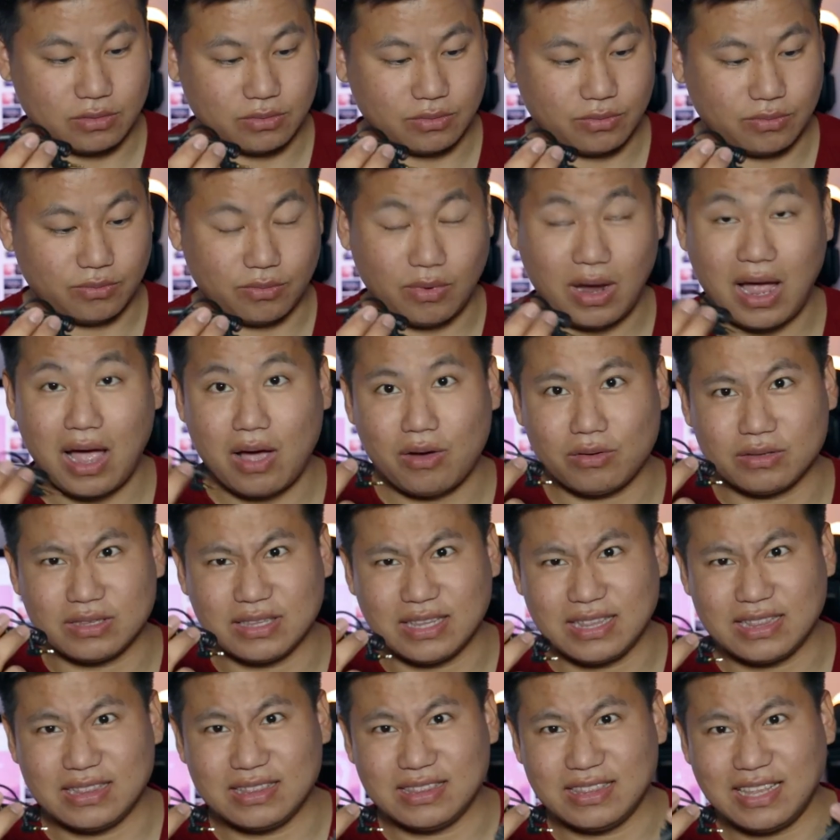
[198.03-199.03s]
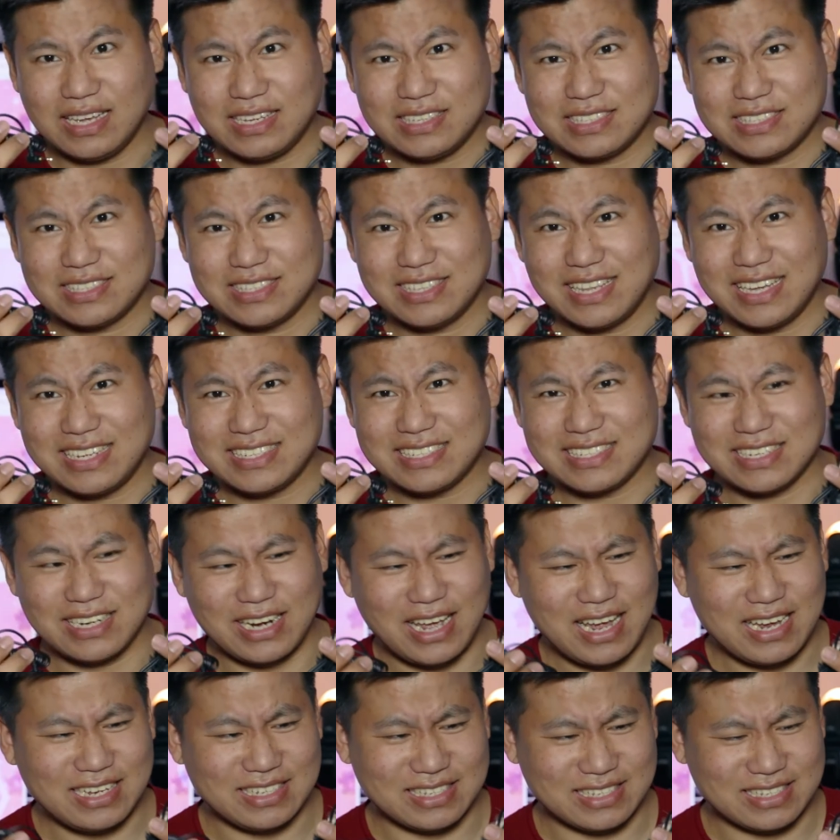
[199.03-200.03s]
Wow, that's
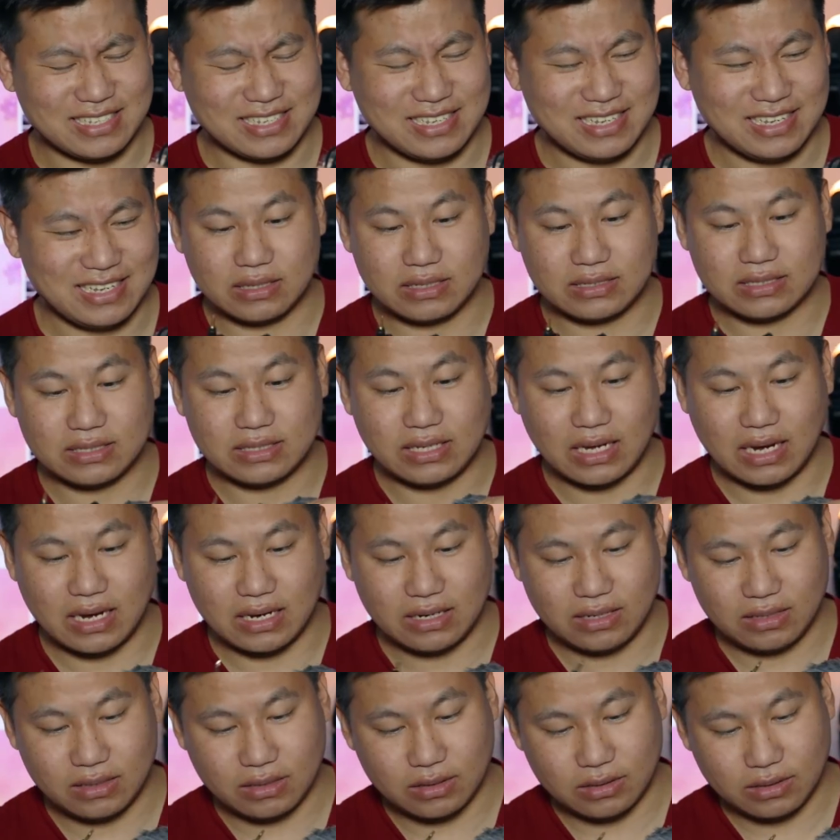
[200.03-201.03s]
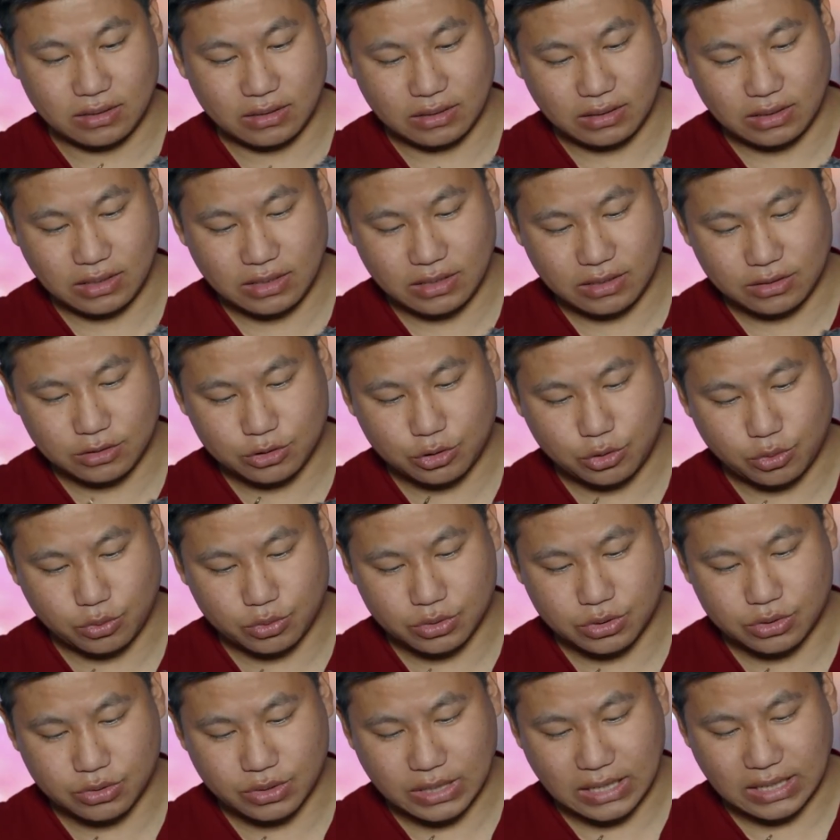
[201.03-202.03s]
nice. The sign here
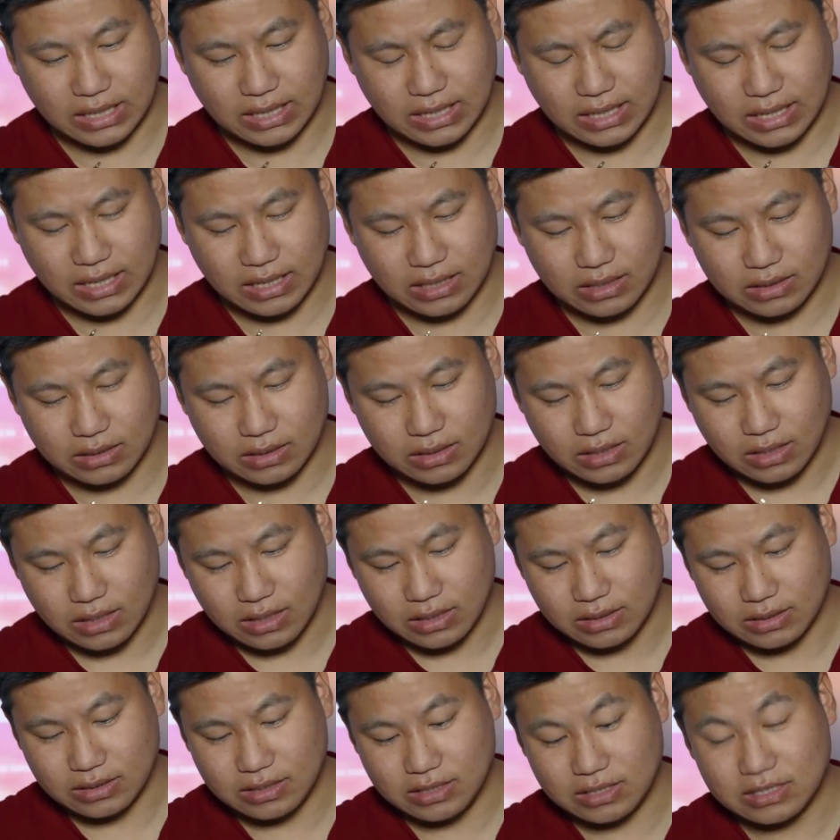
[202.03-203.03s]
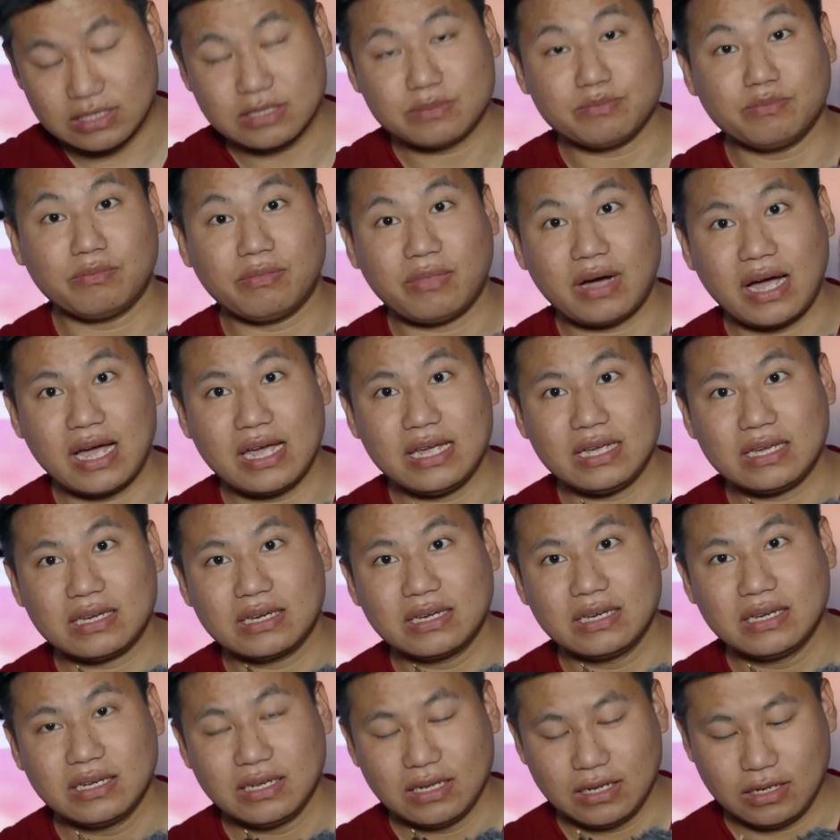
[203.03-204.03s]
shows you can connect this
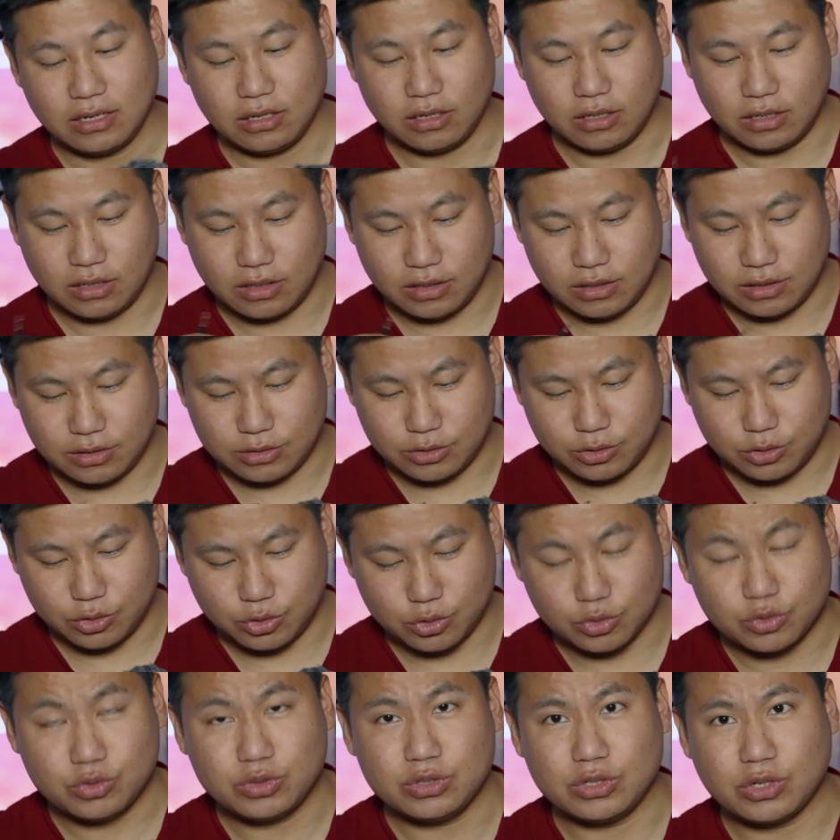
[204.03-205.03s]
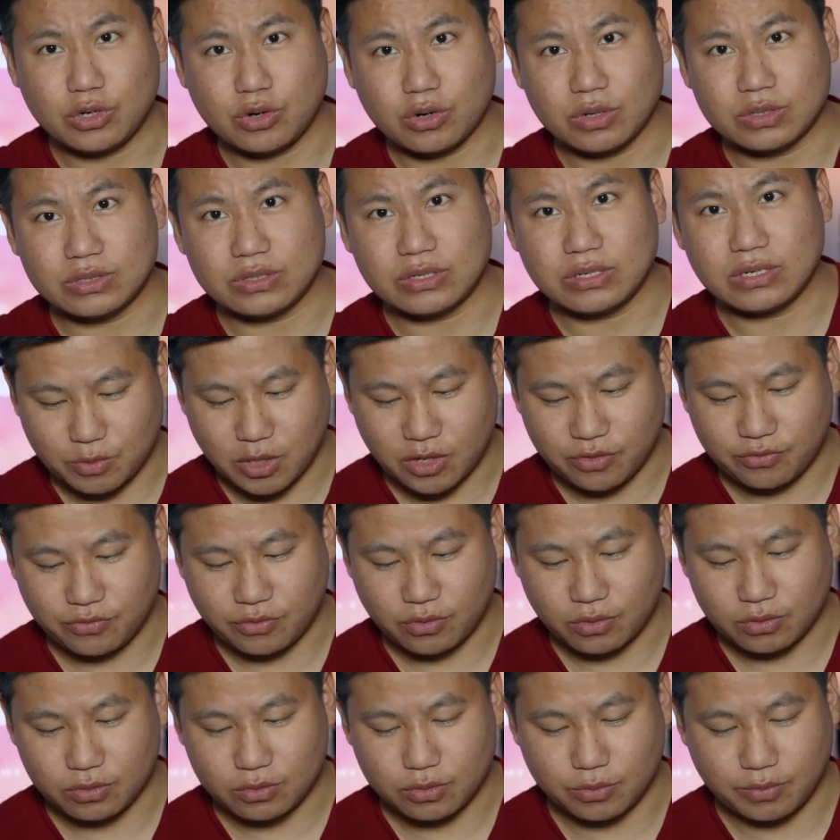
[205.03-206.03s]
mic to your
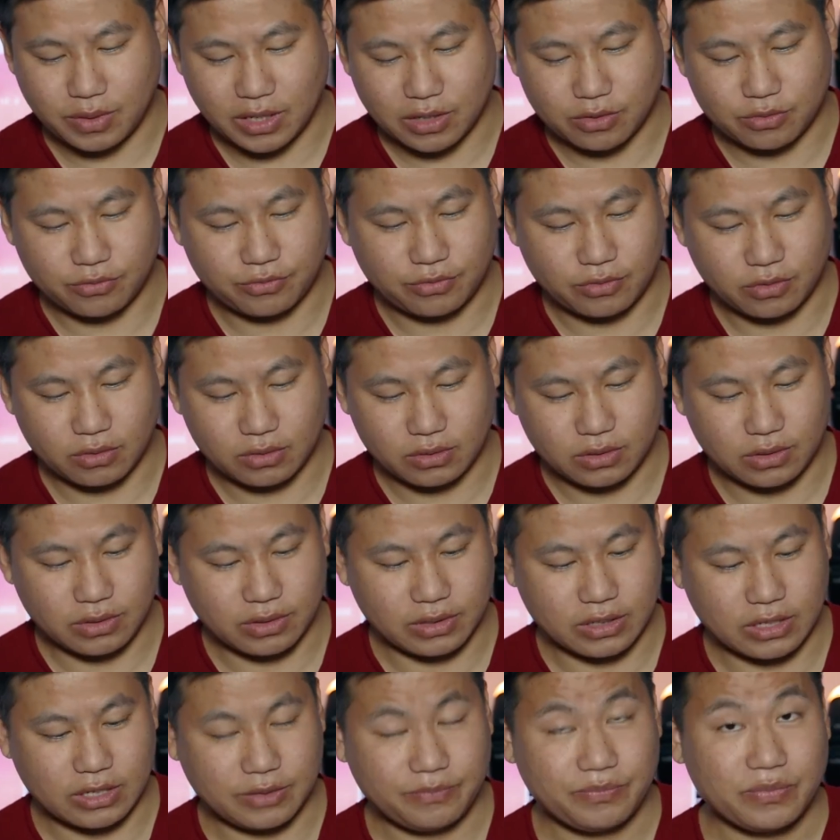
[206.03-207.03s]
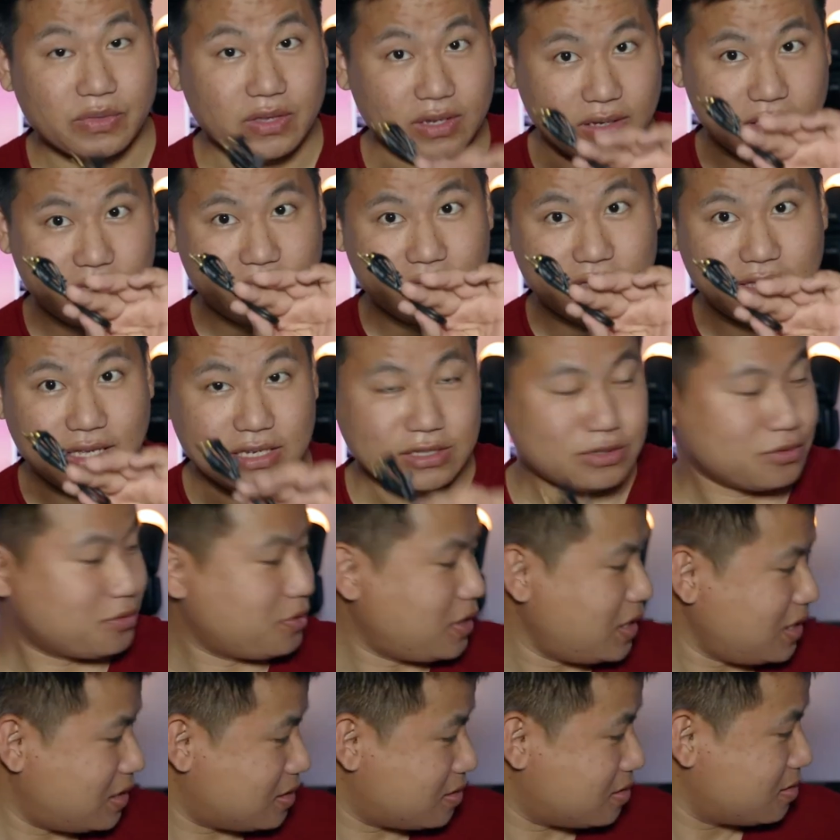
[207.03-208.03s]
smartphone, to microphone. Okay, that's
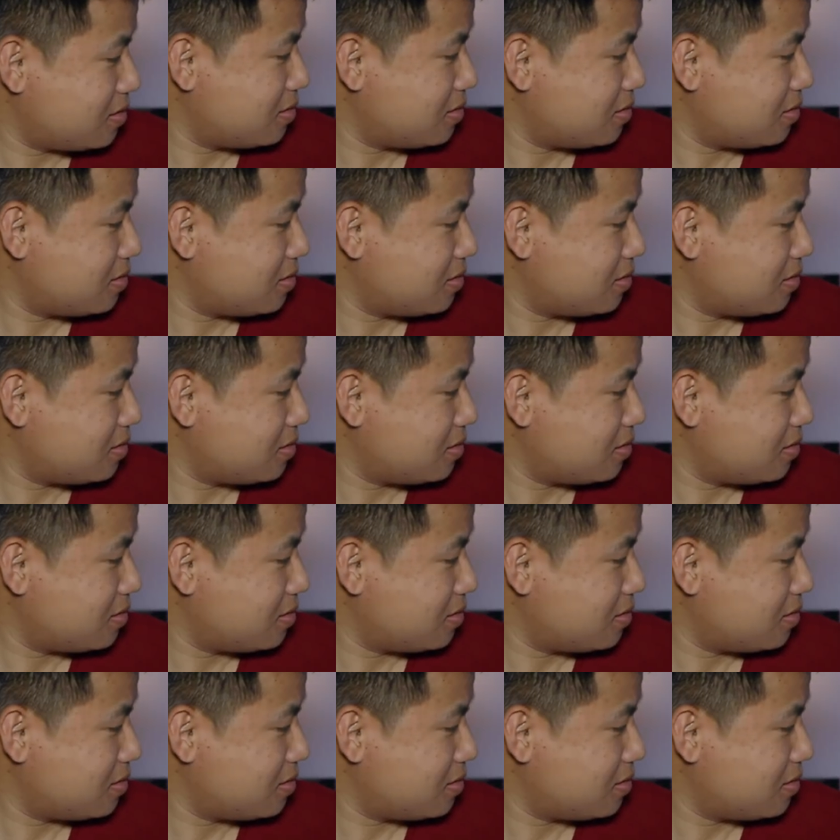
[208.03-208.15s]
great.